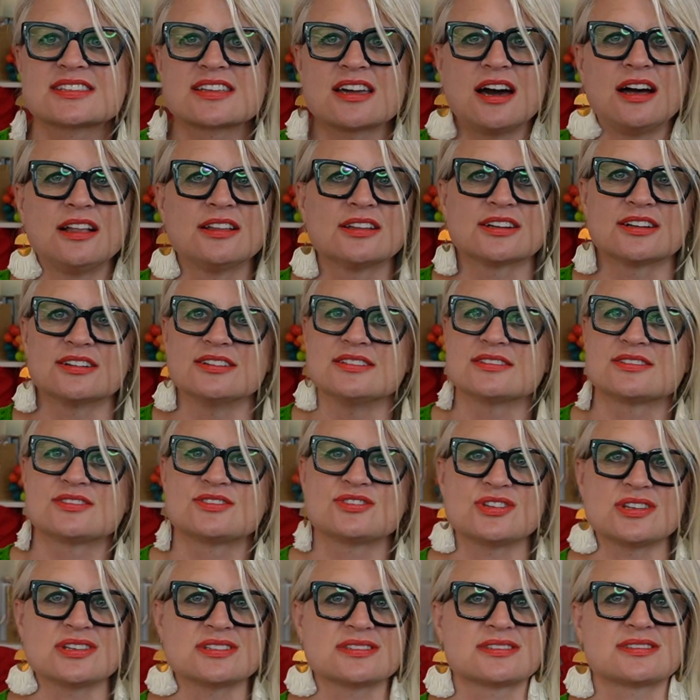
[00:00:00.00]
color is
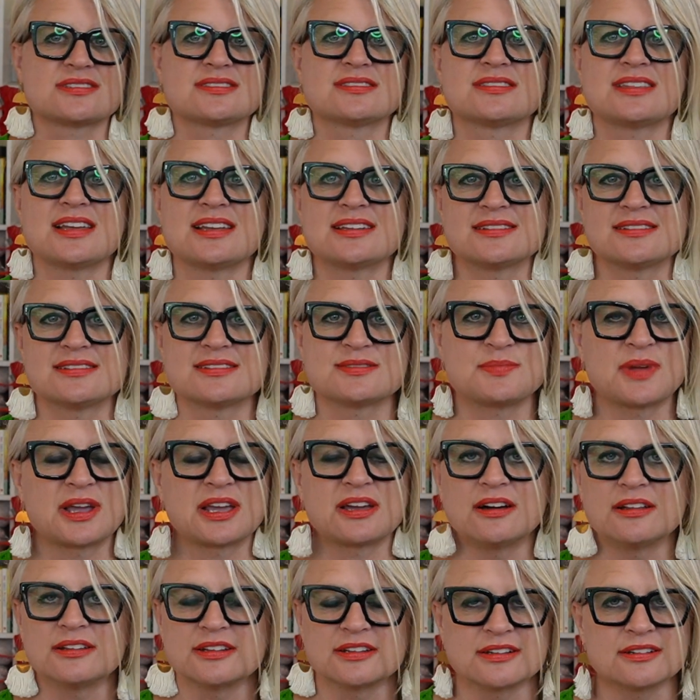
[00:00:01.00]
that is my
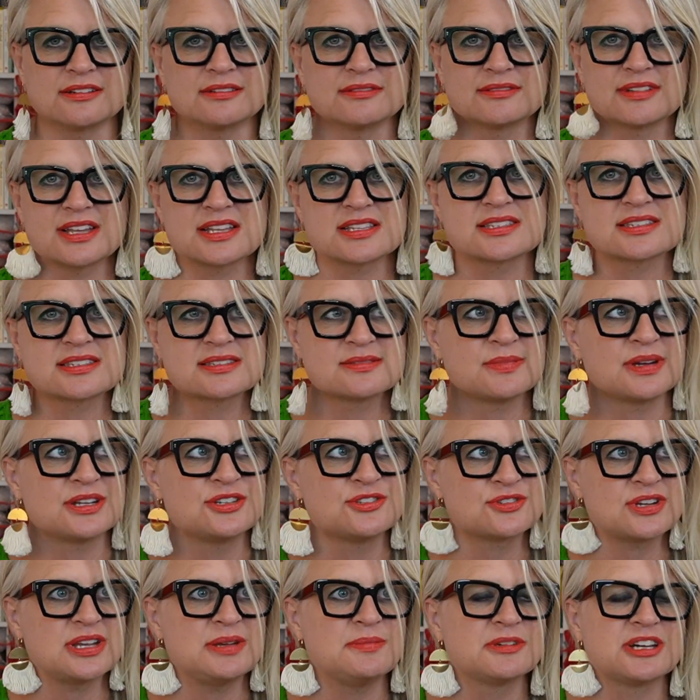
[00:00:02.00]
color. That's my
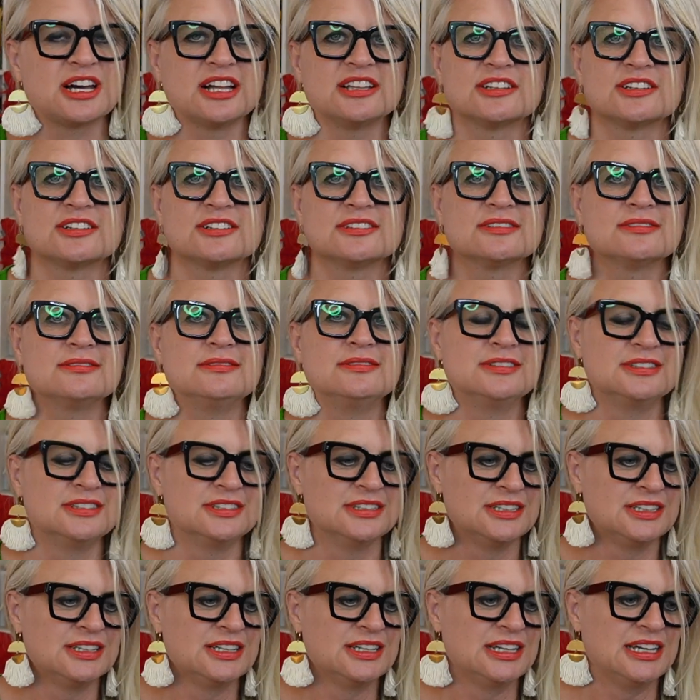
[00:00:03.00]
dream color.
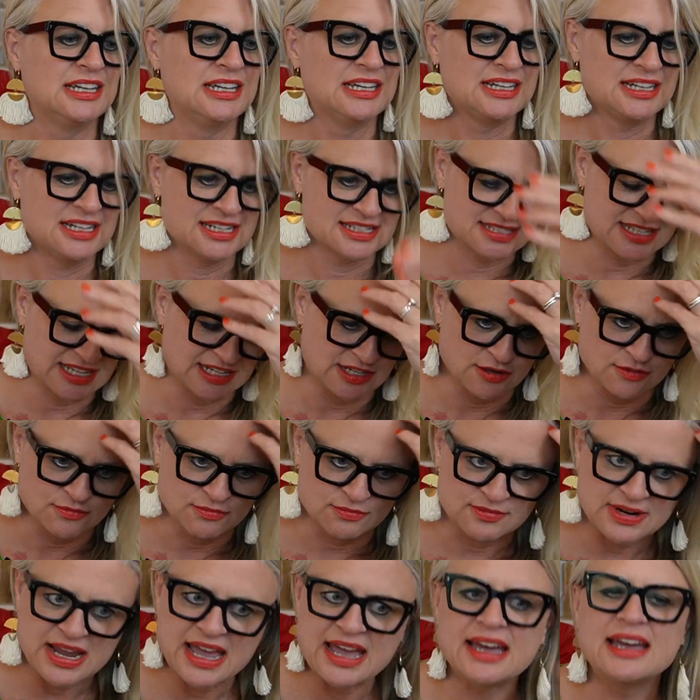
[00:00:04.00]
It's like a
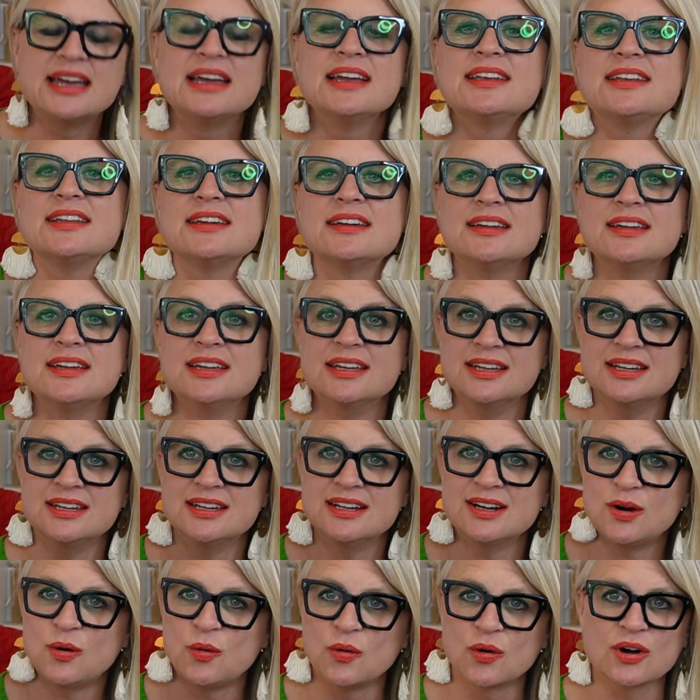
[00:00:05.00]
red,
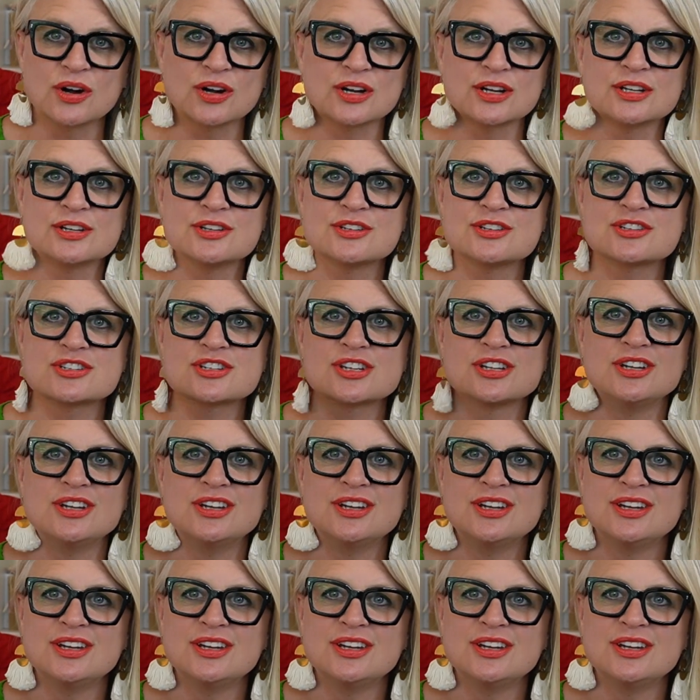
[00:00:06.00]
orange,